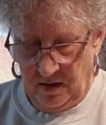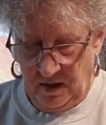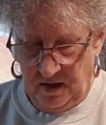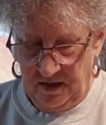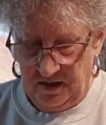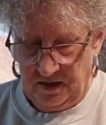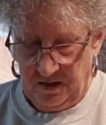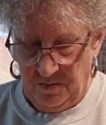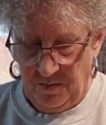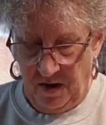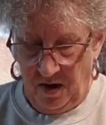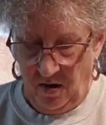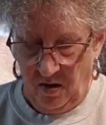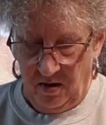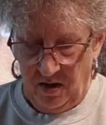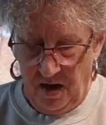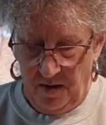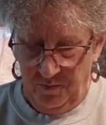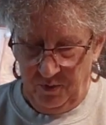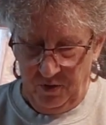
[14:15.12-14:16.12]
This is about
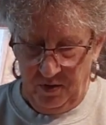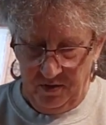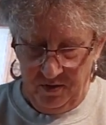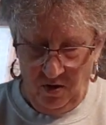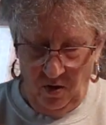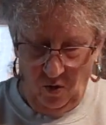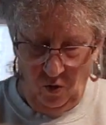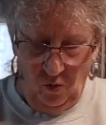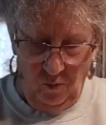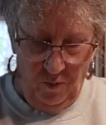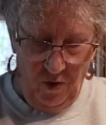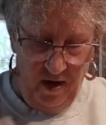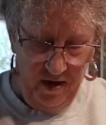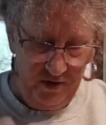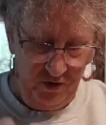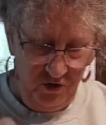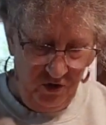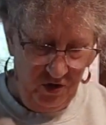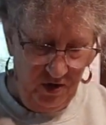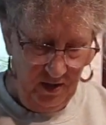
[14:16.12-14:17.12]
all I put in a whole
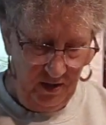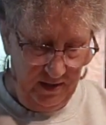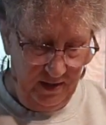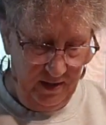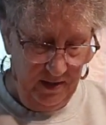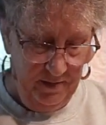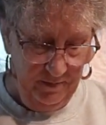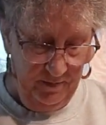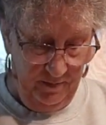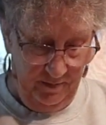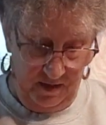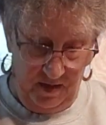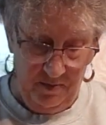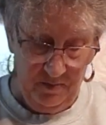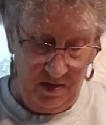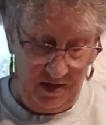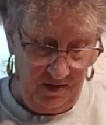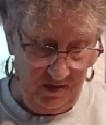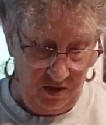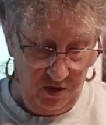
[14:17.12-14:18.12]
pot of chili, and it
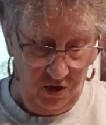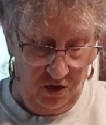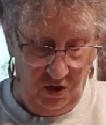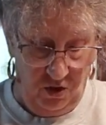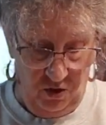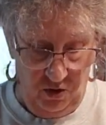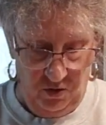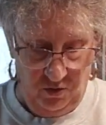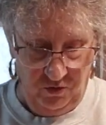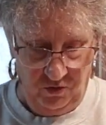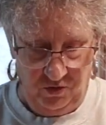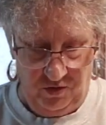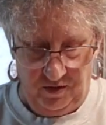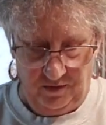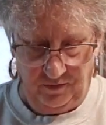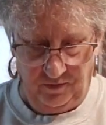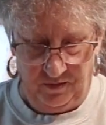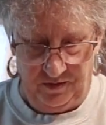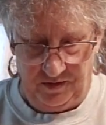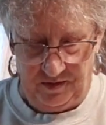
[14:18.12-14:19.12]
makes a huge
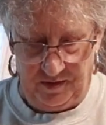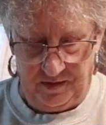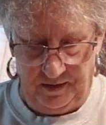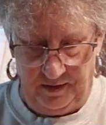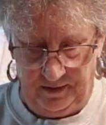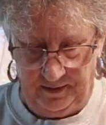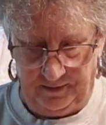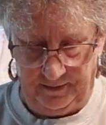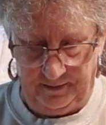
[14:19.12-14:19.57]
difference.